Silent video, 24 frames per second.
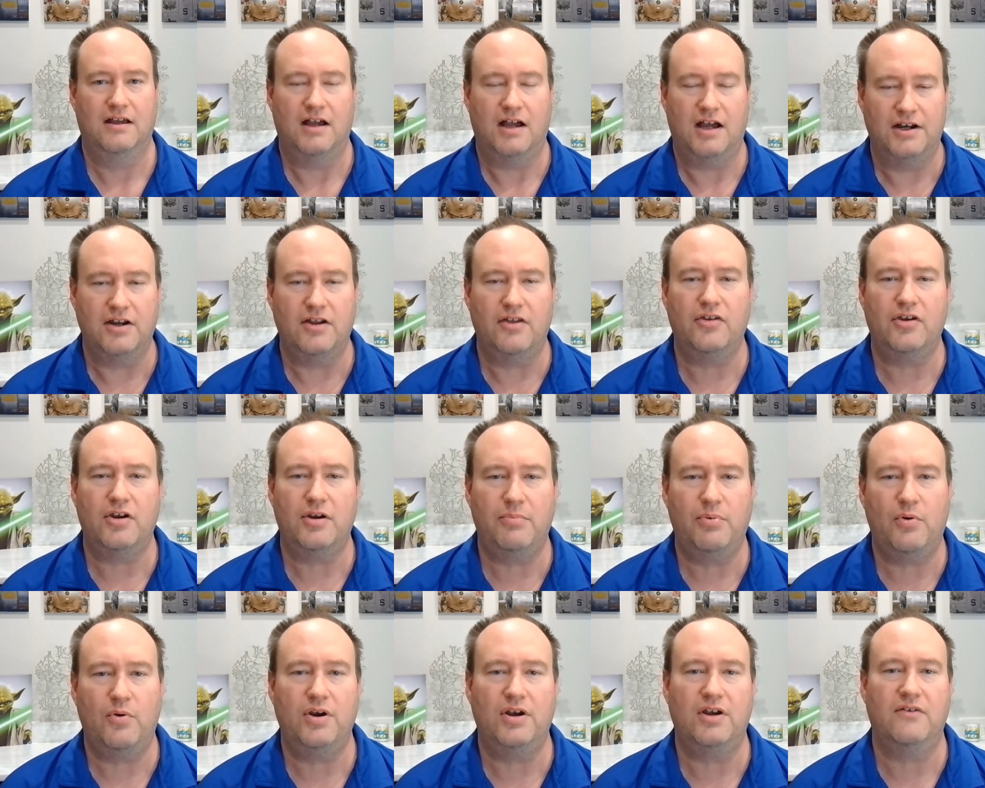Another
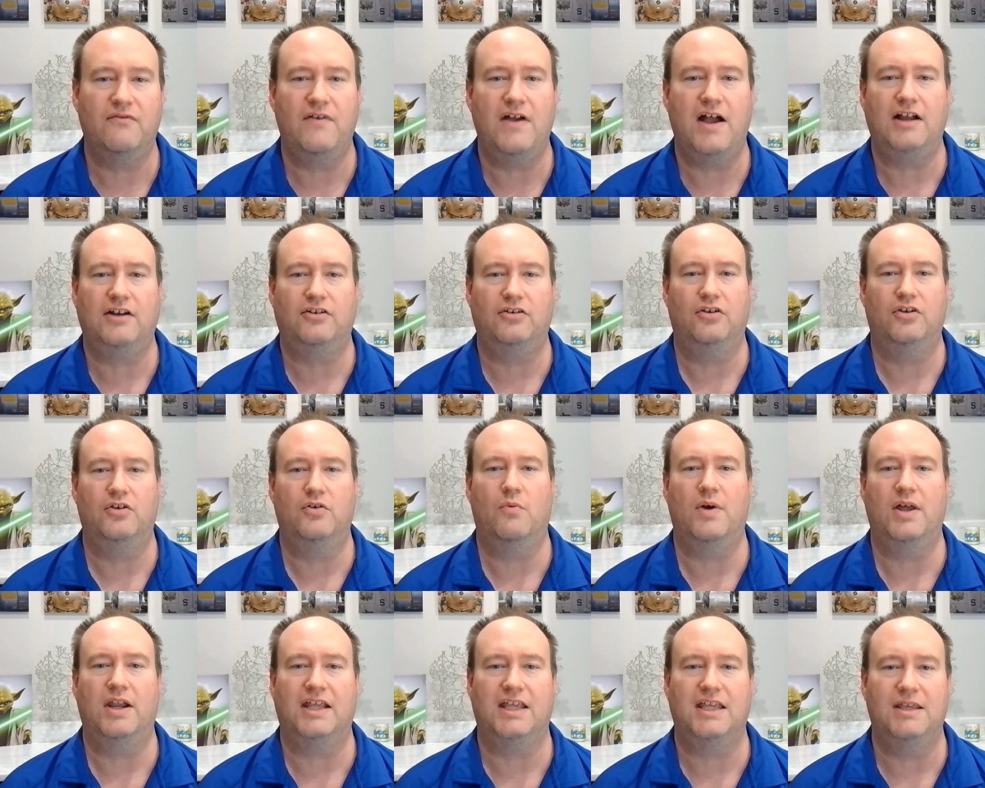important factor you'll
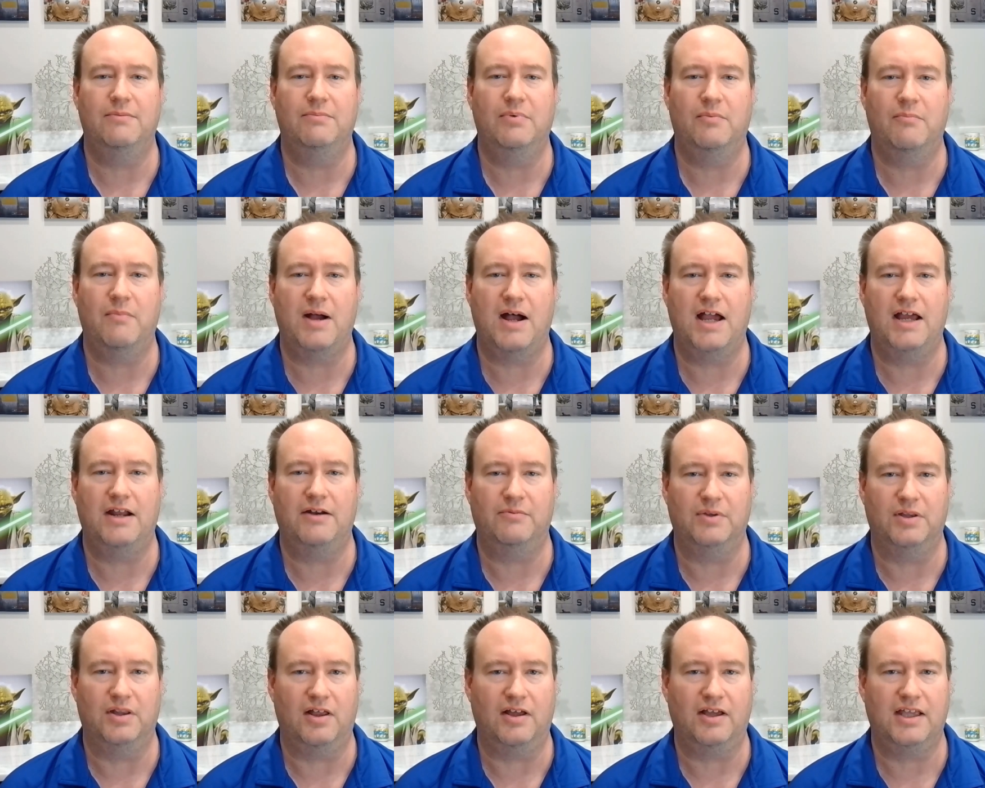want to keep in mind
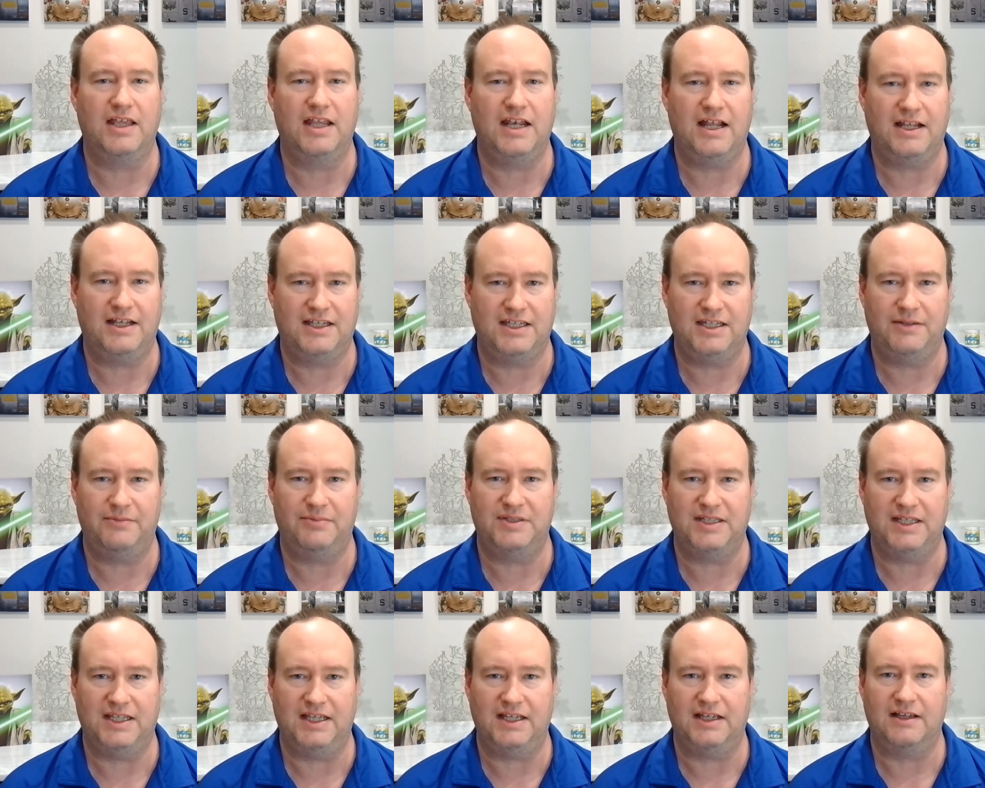when looking at
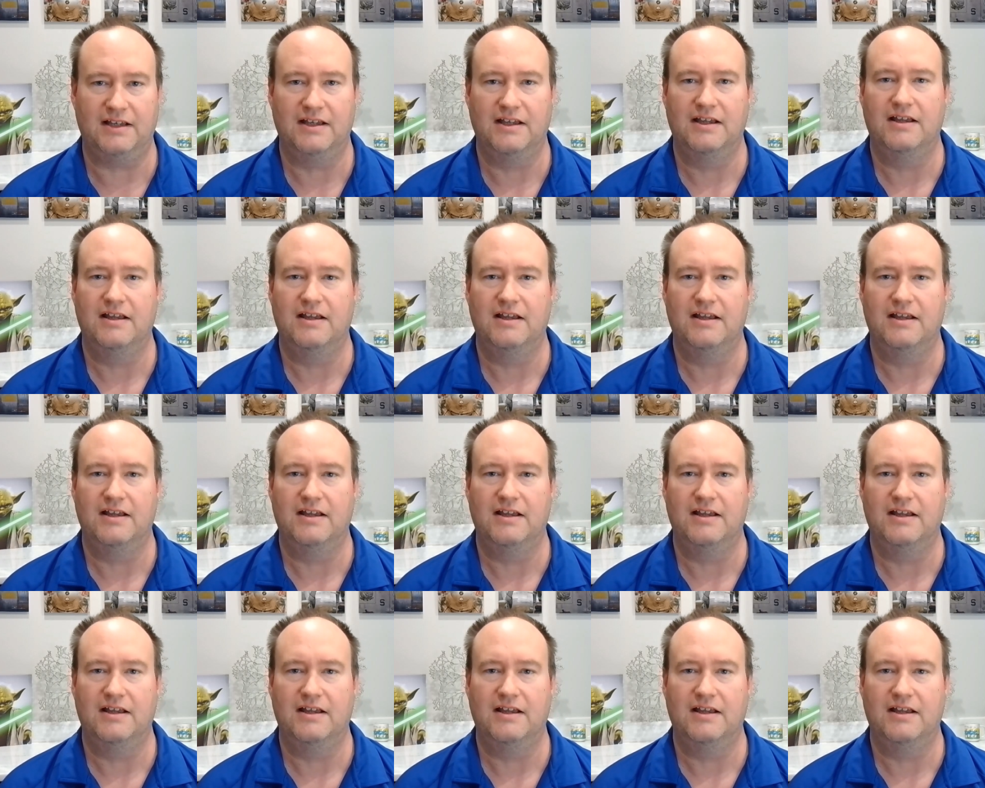DeepSeek